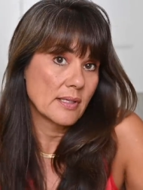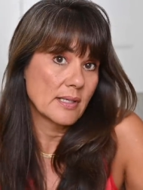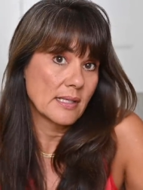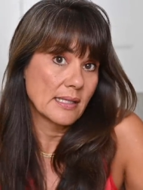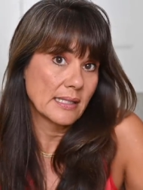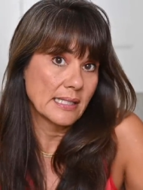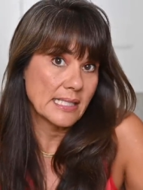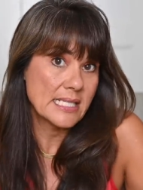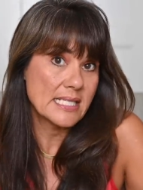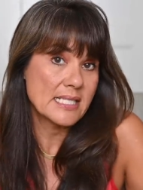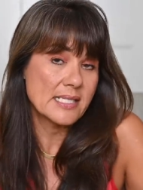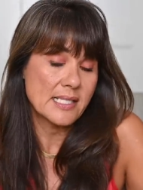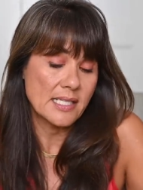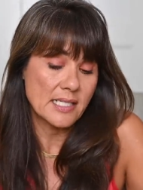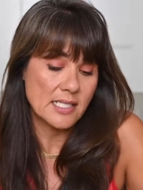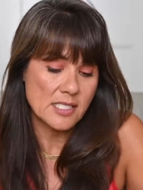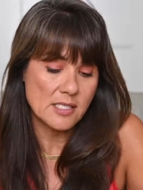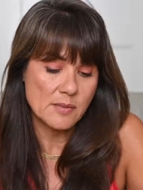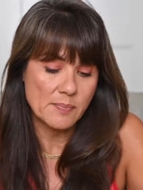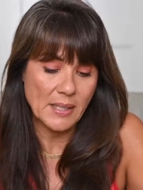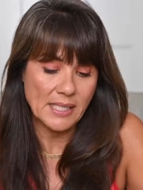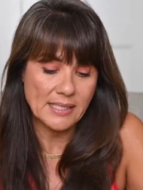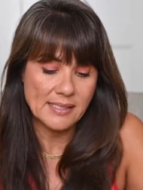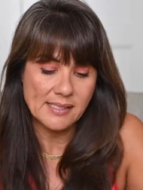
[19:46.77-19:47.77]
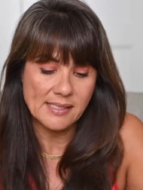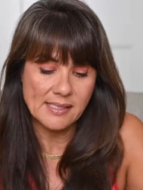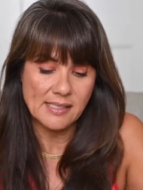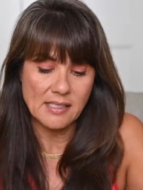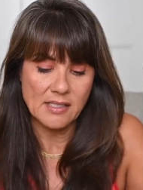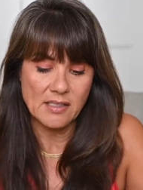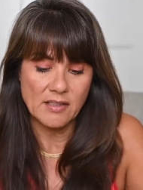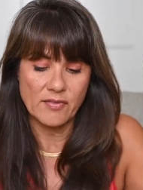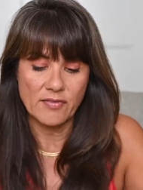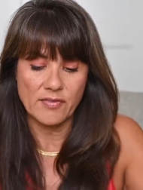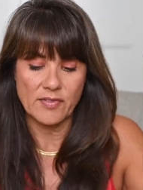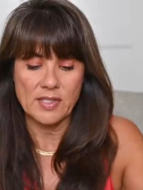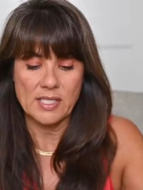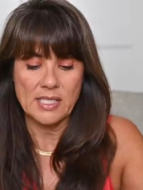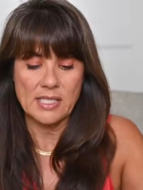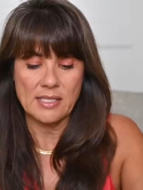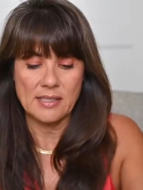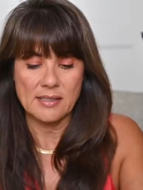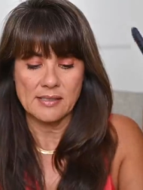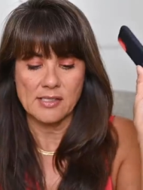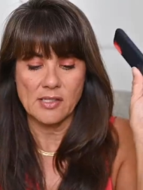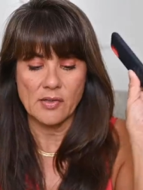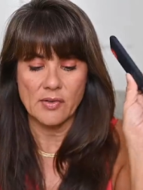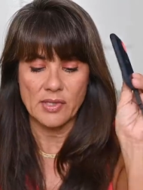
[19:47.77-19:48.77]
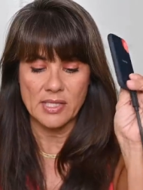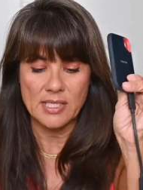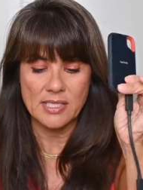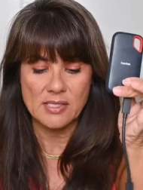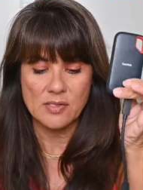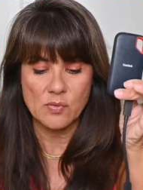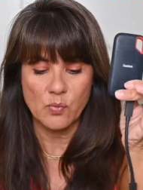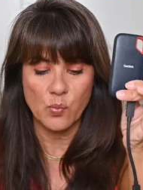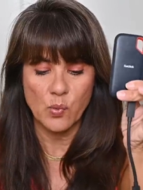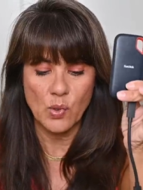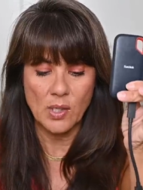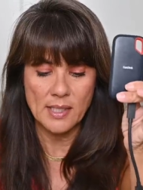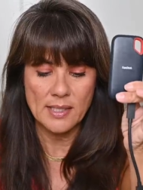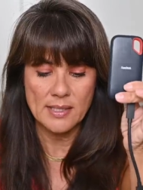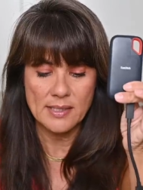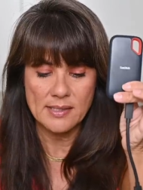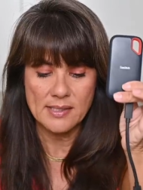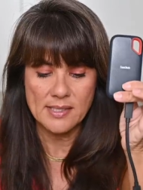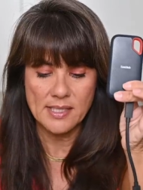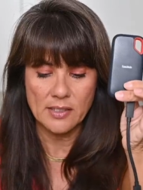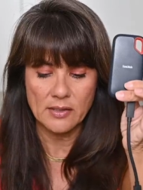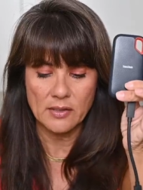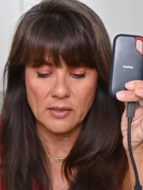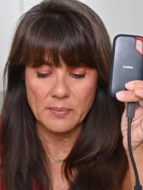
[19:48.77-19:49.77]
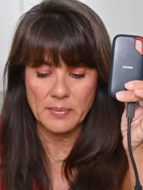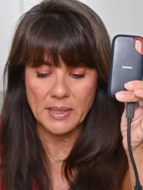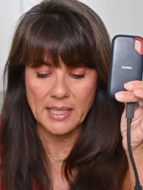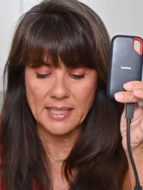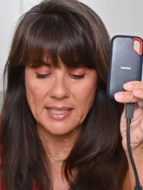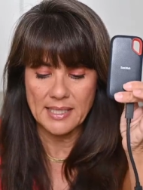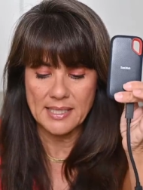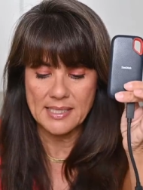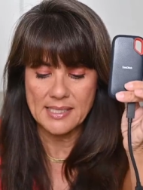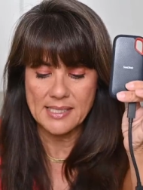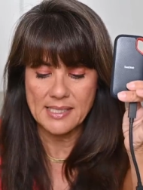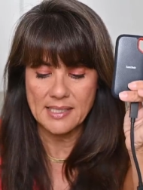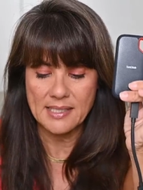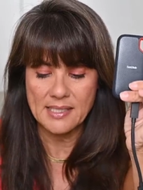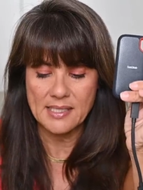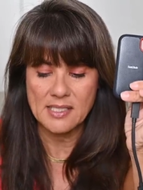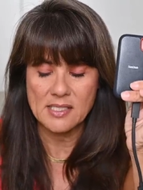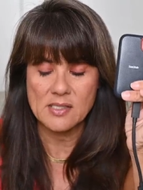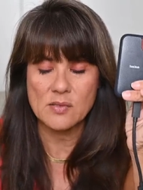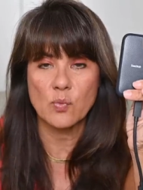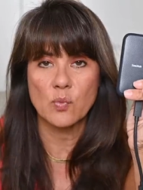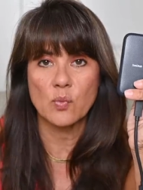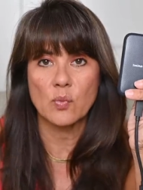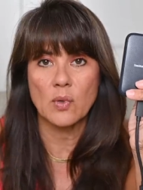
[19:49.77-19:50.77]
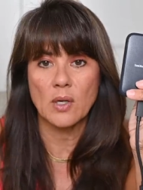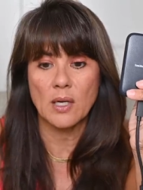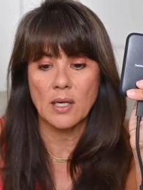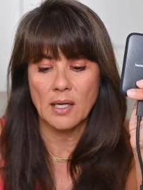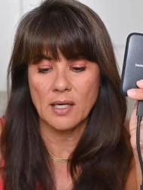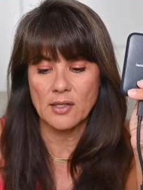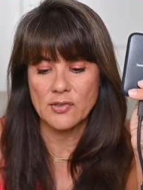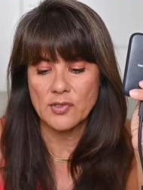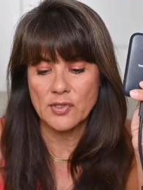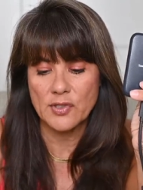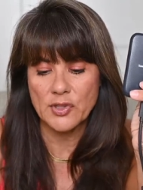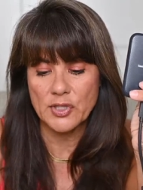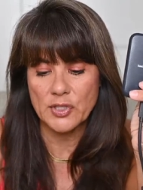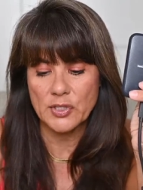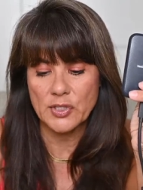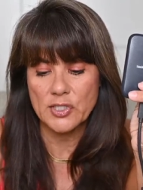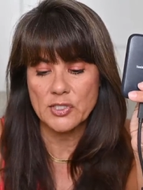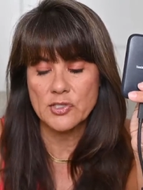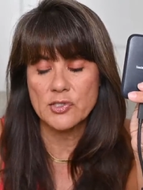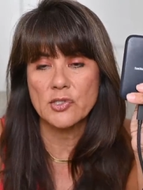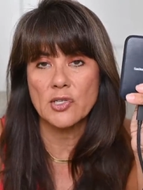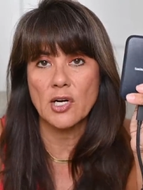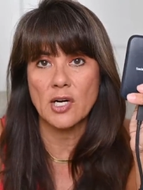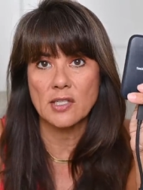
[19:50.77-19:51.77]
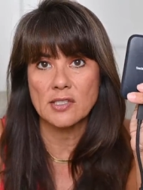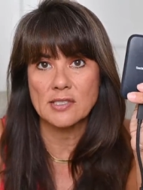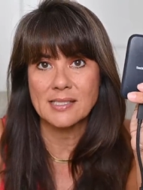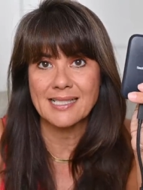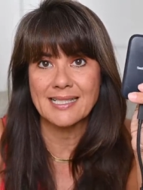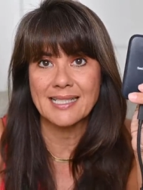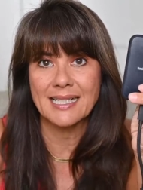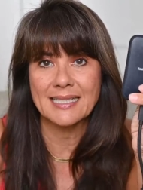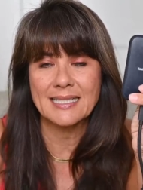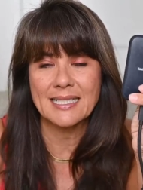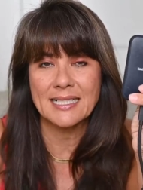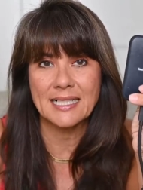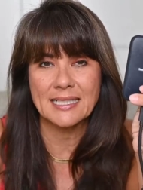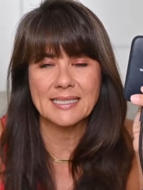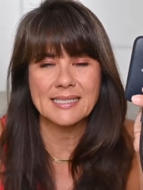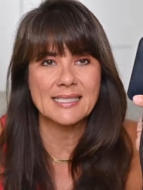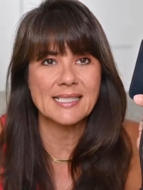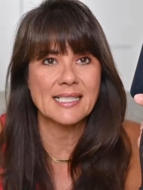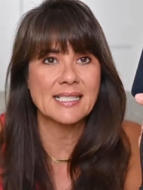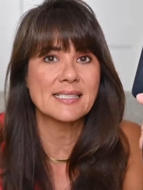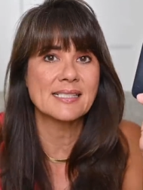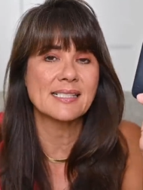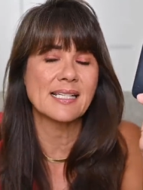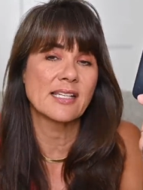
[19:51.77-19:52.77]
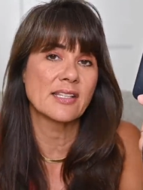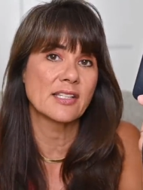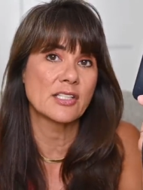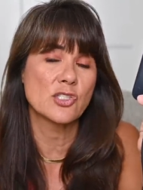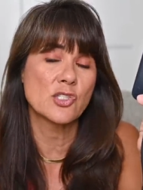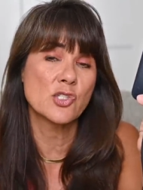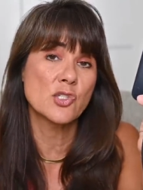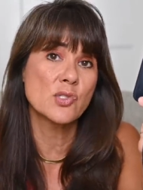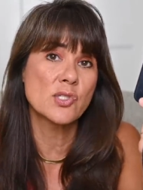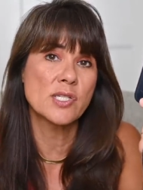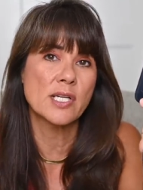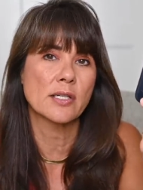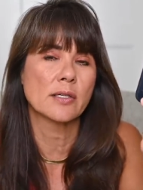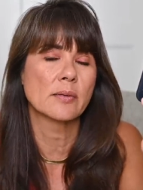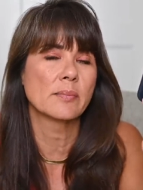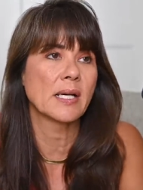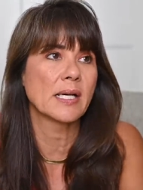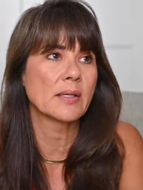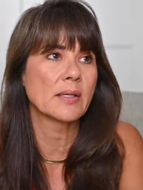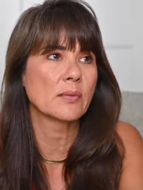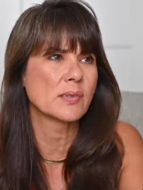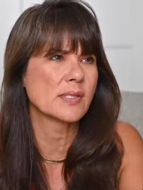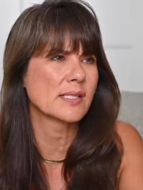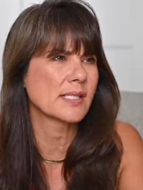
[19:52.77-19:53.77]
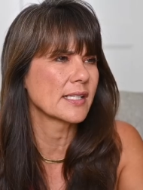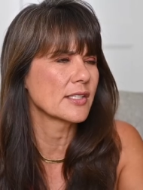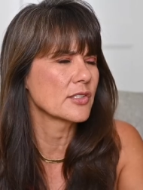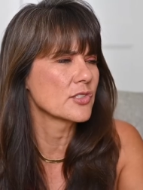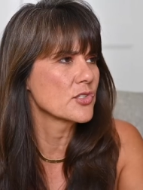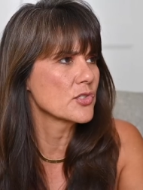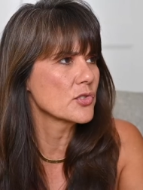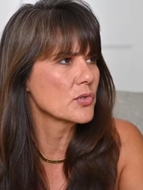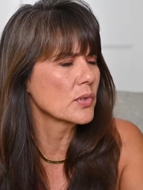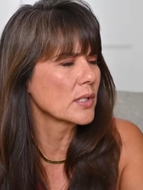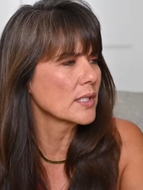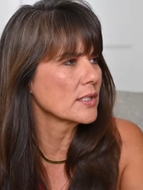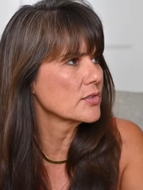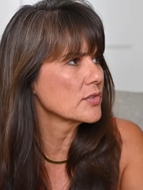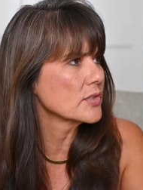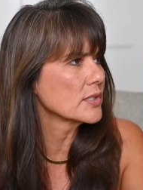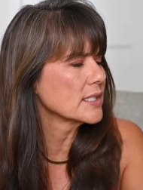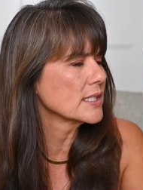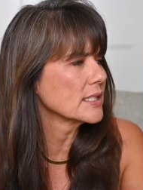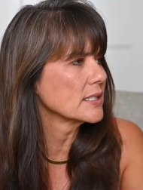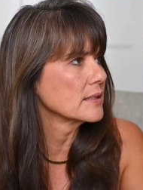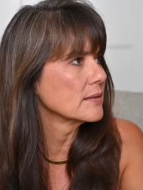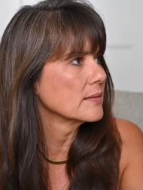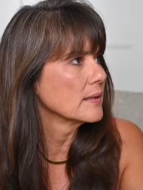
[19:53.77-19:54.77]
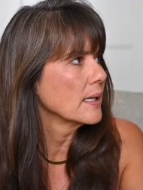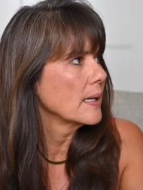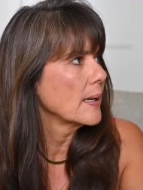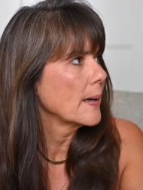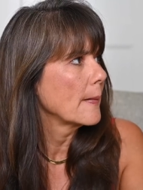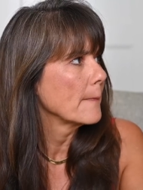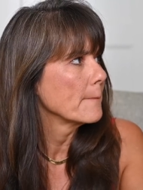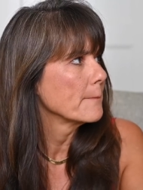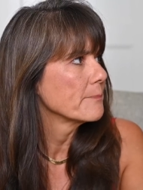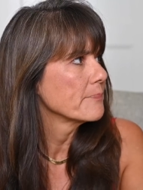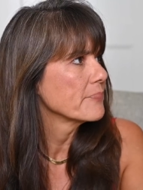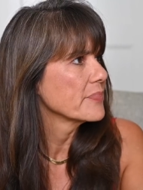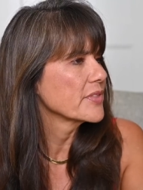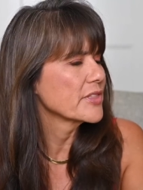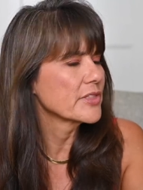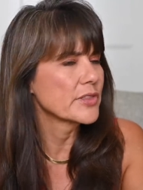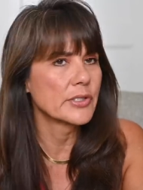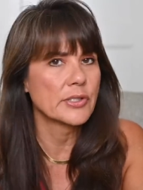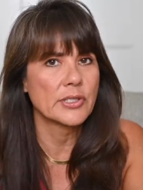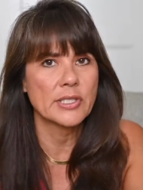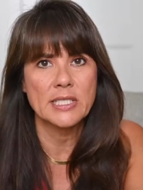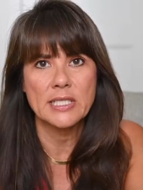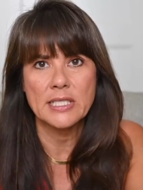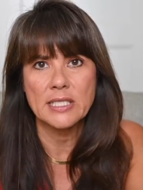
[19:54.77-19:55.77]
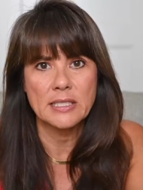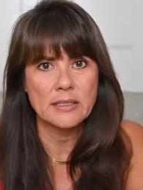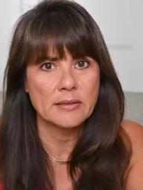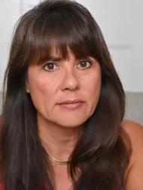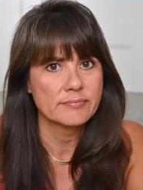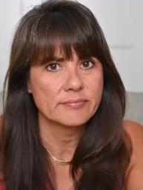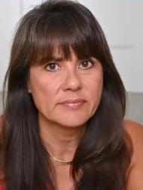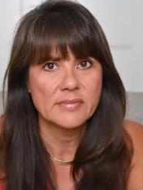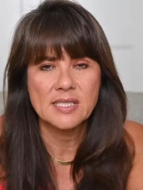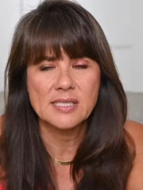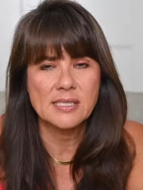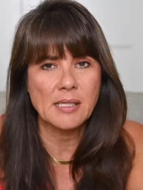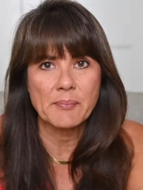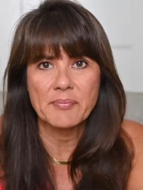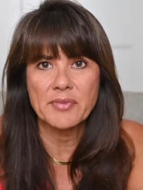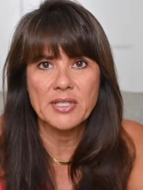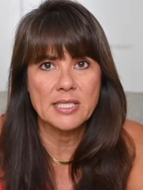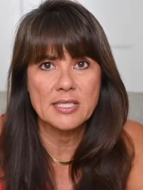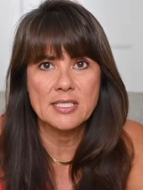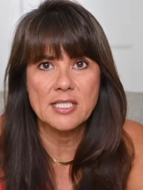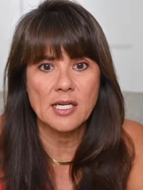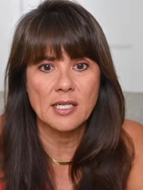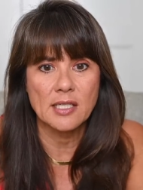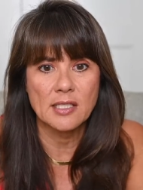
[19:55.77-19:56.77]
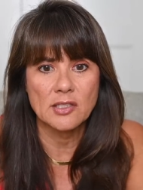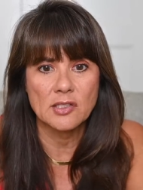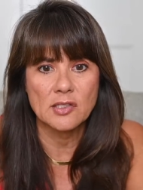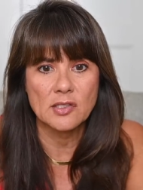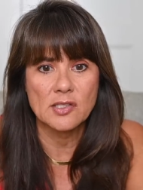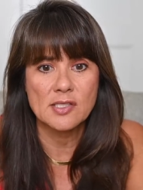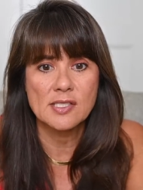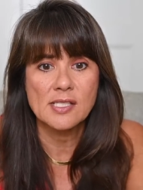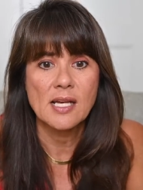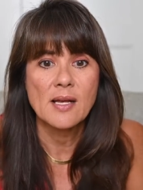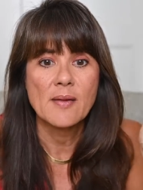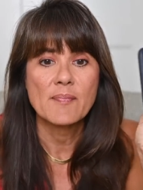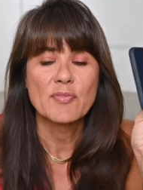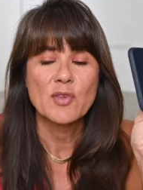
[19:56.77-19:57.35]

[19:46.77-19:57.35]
least expensive. The so this one terabyte is one hundred thirty-two dollars and ninety-nine cents, and the two terabyte was like two hundred thirty something dollars.